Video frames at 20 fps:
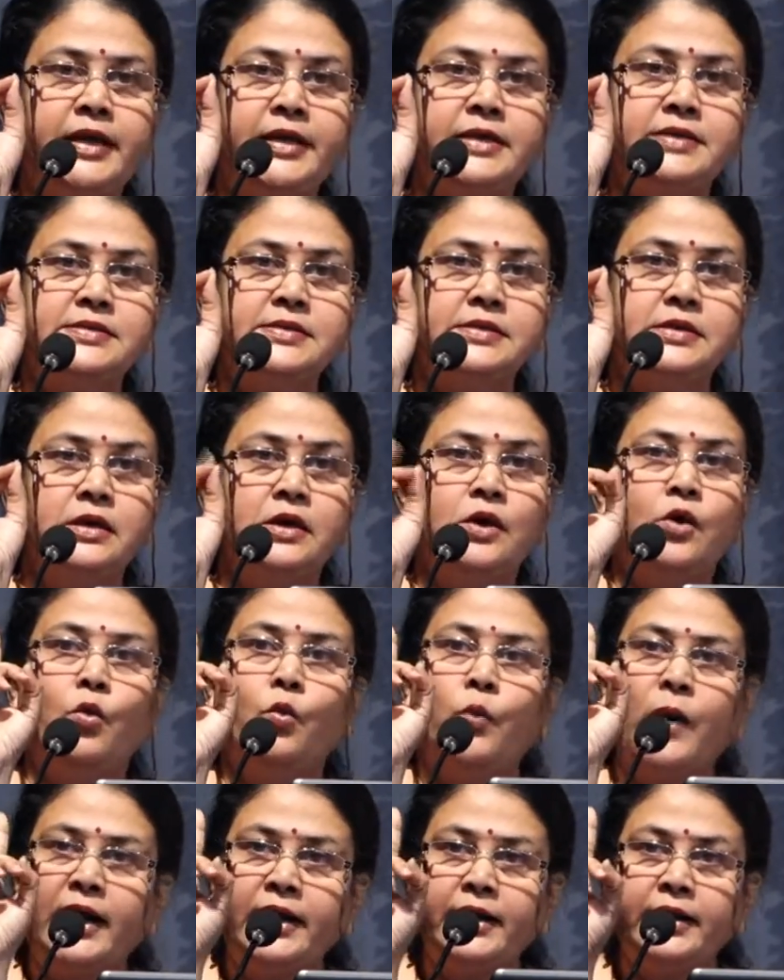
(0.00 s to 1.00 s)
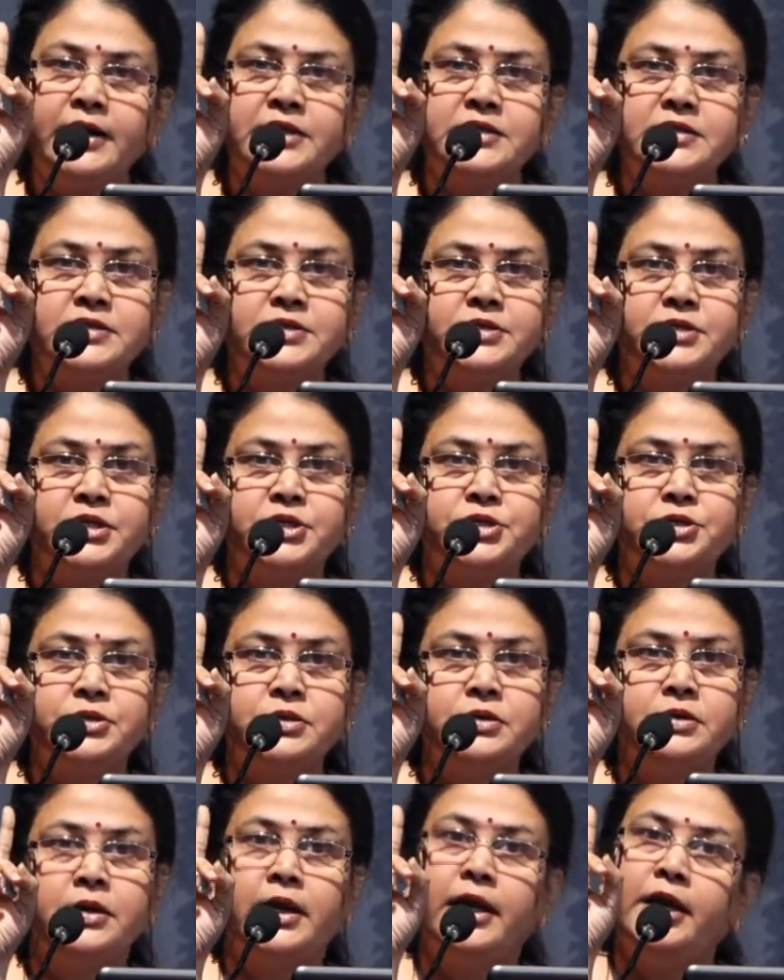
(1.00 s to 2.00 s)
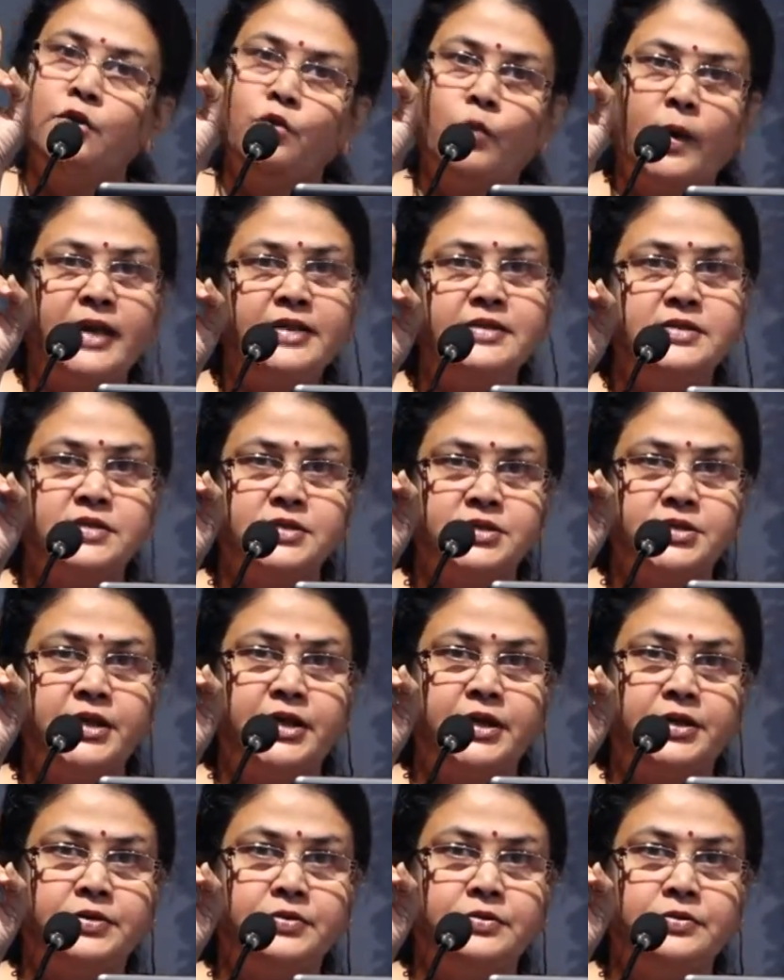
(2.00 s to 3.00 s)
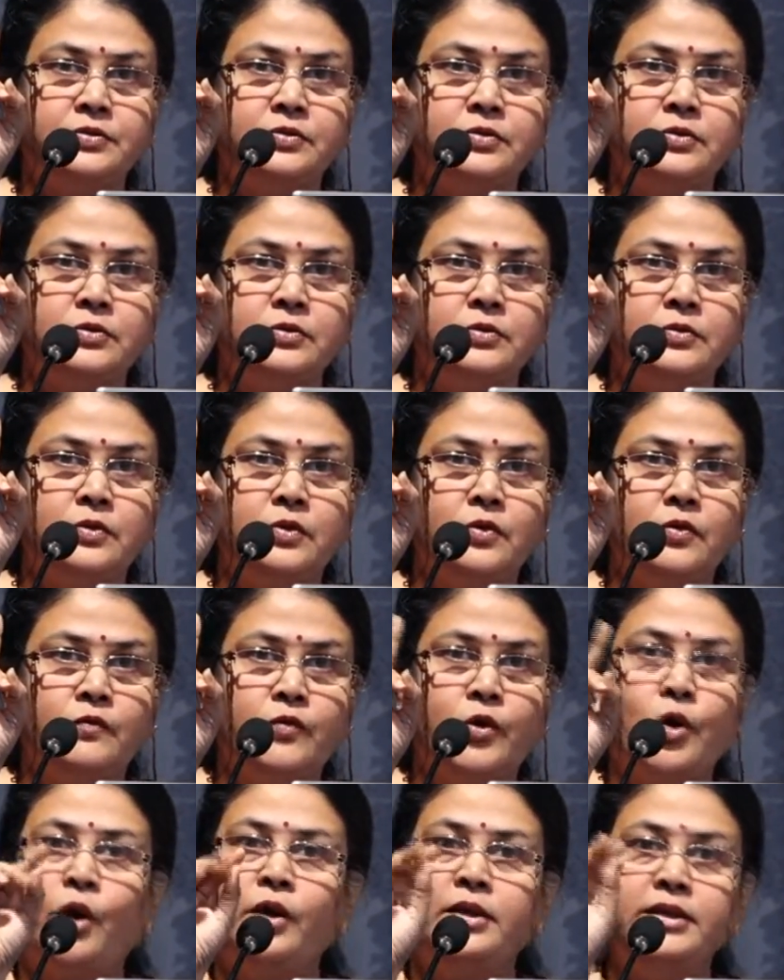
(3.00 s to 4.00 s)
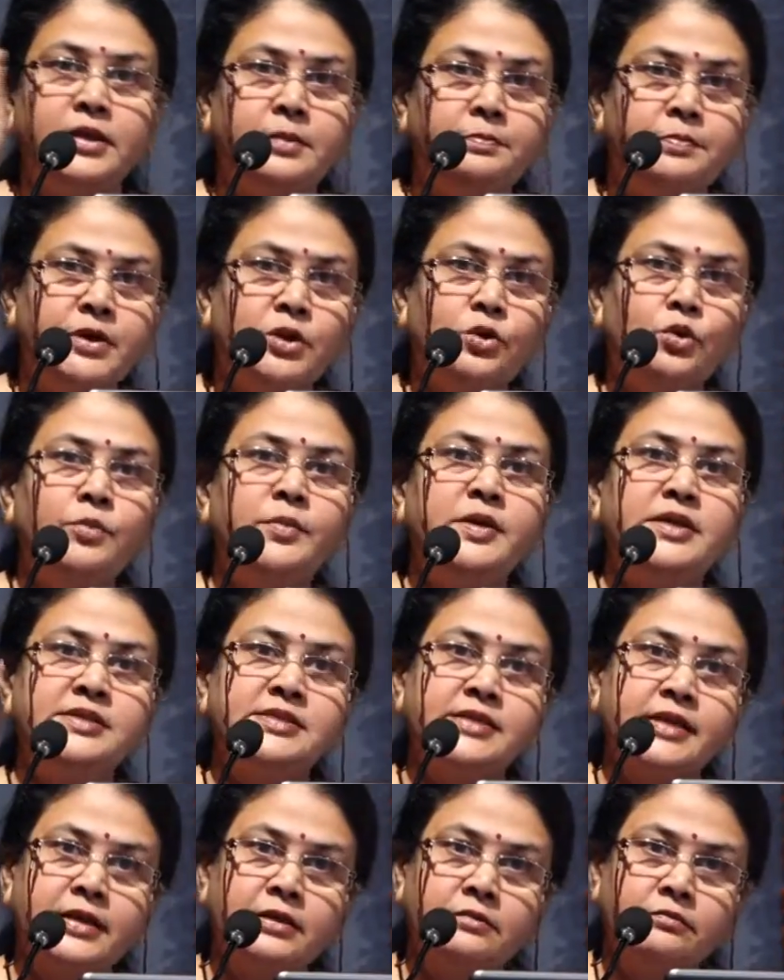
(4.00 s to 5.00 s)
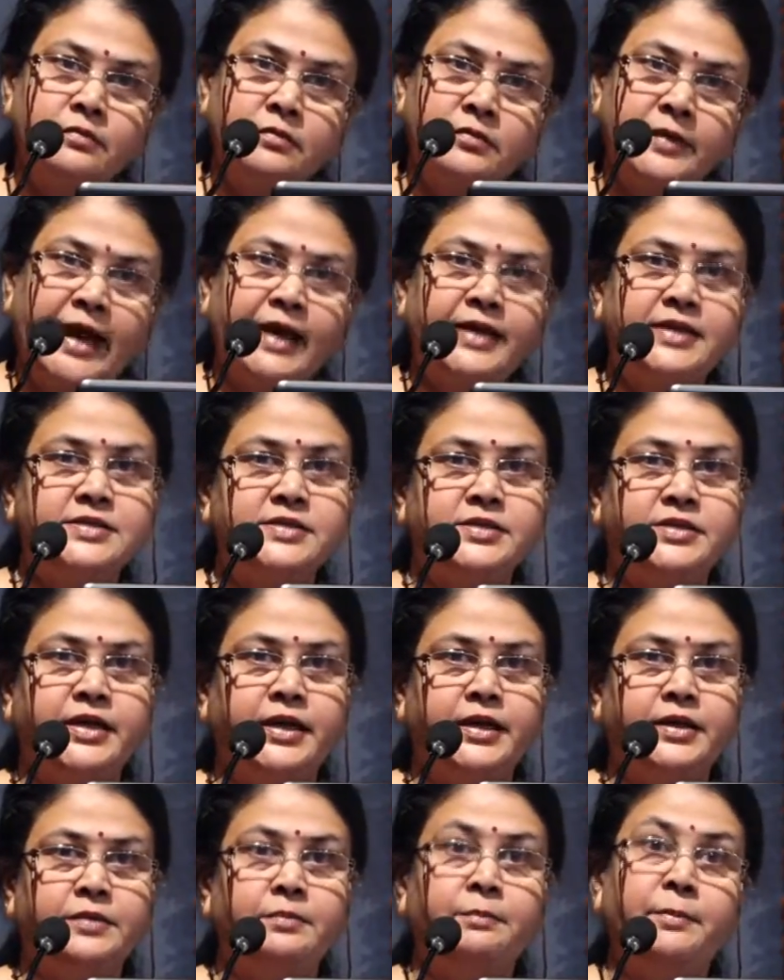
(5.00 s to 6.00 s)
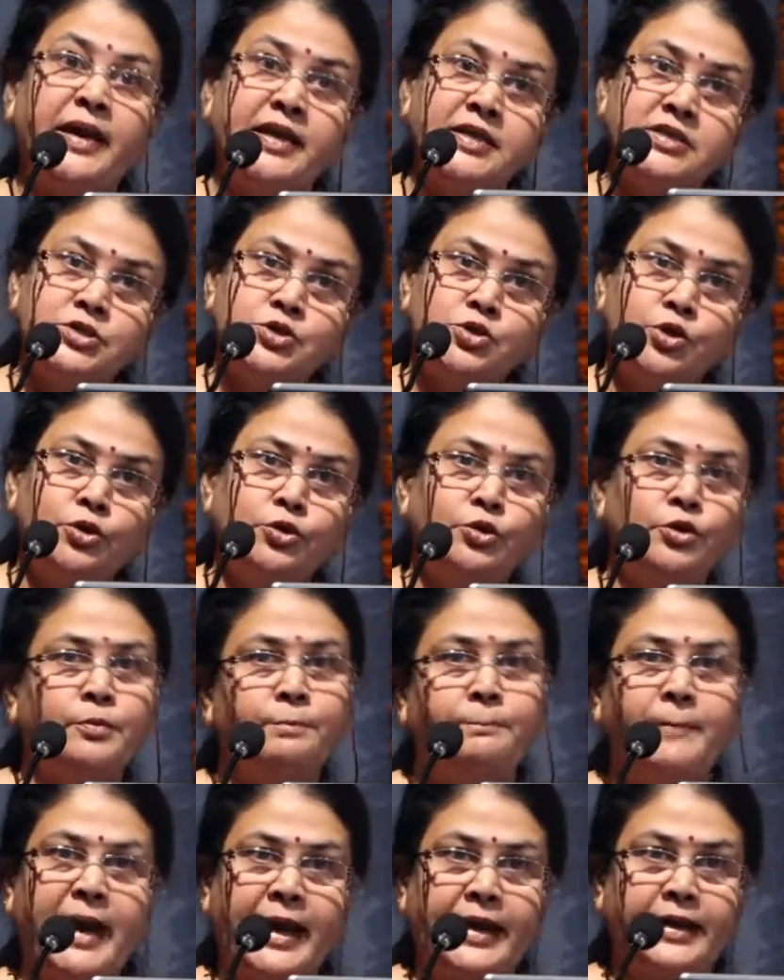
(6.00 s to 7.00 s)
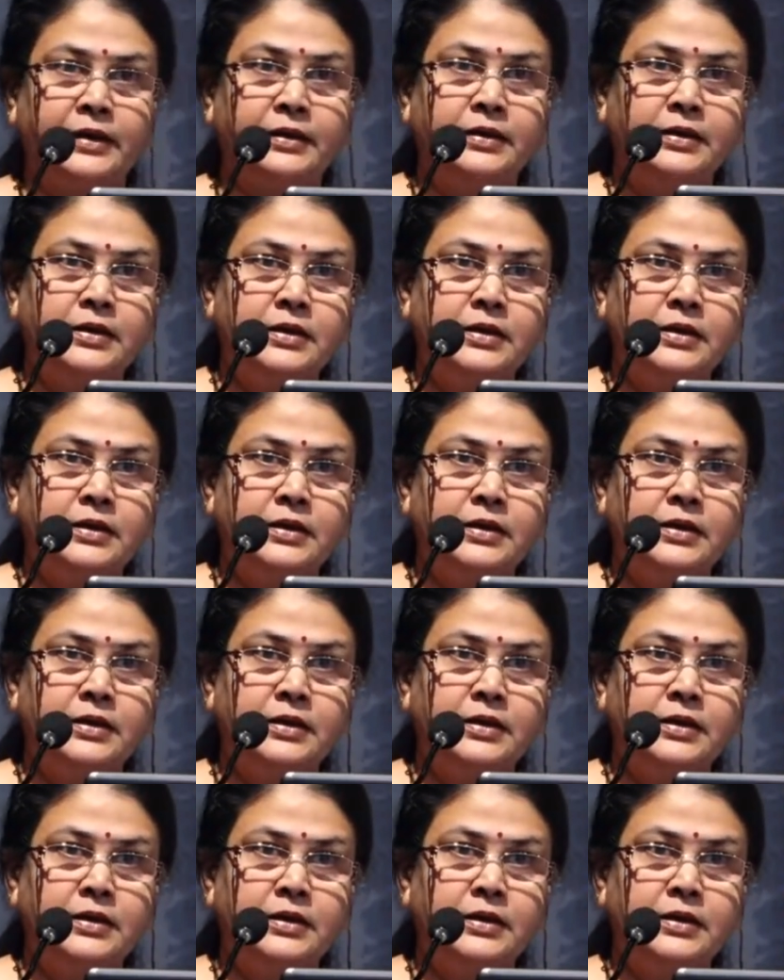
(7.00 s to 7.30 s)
is one registration in one state for all the POBs in that state based on your PAN.